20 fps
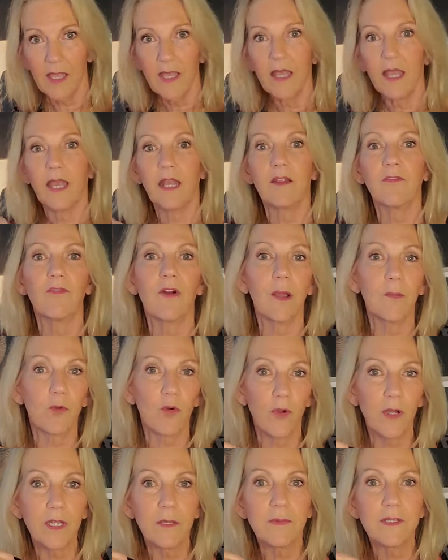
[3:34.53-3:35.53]
And if I'm
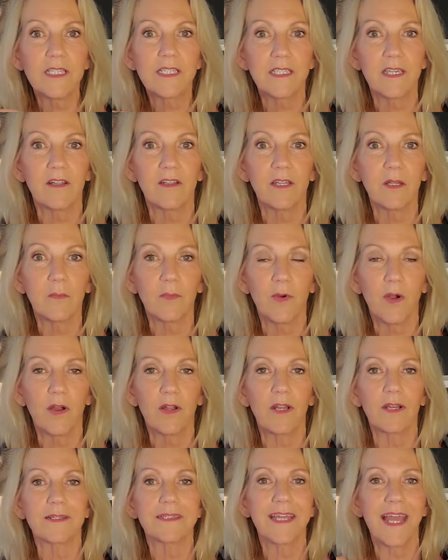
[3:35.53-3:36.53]
going to be selling
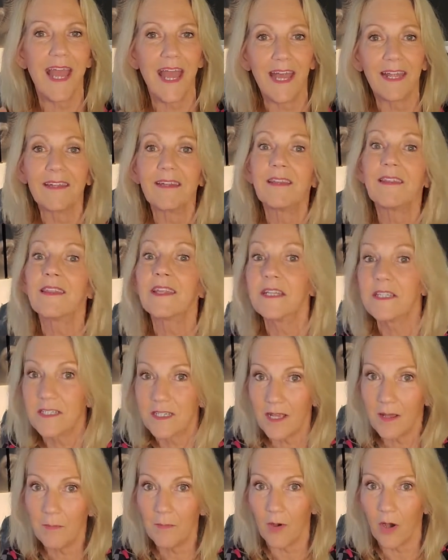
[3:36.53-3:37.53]
product at the
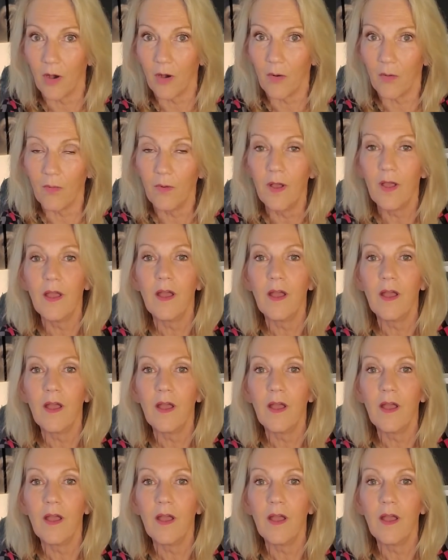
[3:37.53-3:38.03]
demo,